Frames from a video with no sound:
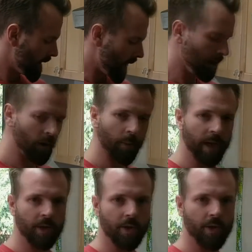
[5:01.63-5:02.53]
a little
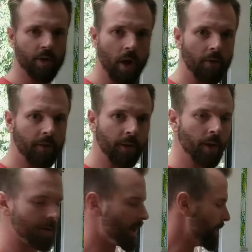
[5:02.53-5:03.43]
bit and just soften
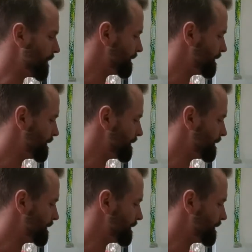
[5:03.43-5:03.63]
those up.